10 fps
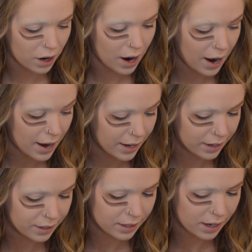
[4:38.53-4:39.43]
high
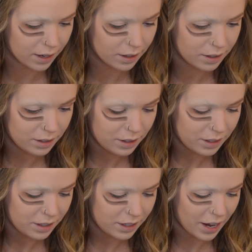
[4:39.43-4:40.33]

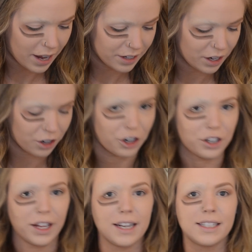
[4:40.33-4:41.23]
and younger,
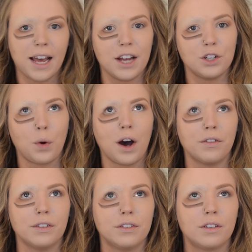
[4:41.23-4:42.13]
like 10,
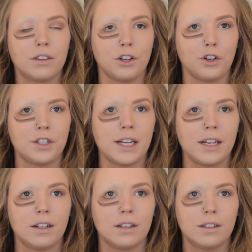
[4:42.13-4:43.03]
12,
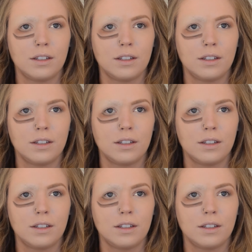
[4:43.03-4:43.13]
13,